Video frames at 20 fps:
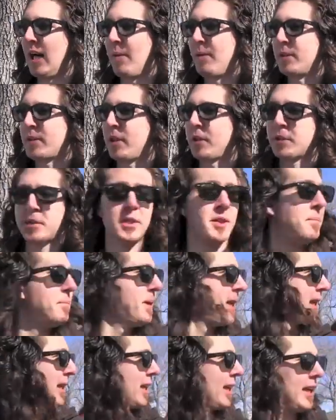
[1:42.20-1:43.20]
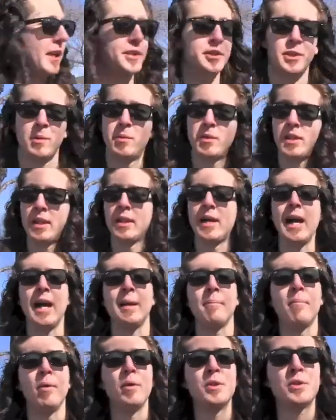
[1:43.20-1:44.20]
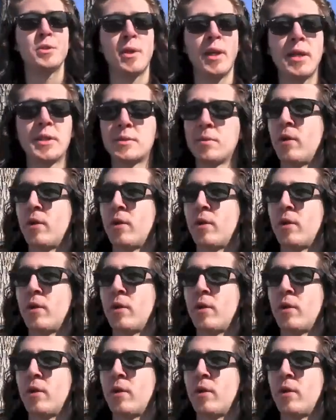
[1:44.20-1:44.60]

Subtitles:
There's also the big issue with the lion bone trade.